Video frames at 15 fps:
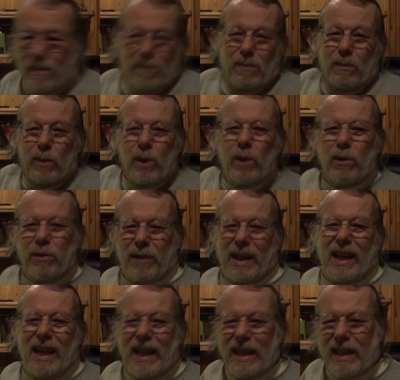move
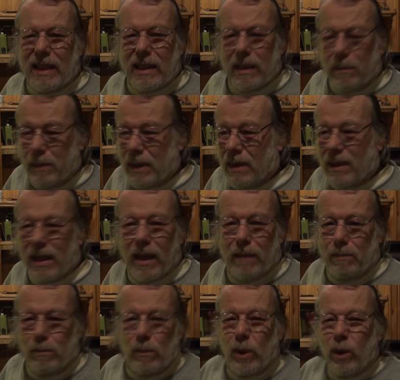ahead and
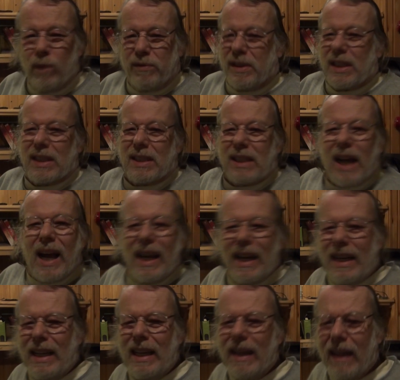like move
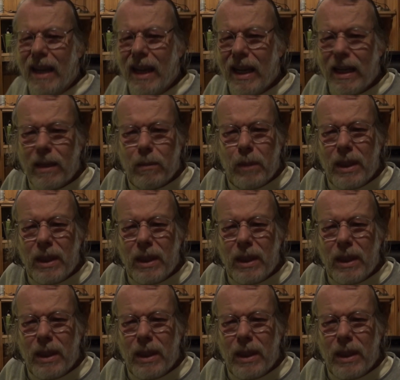society ahead?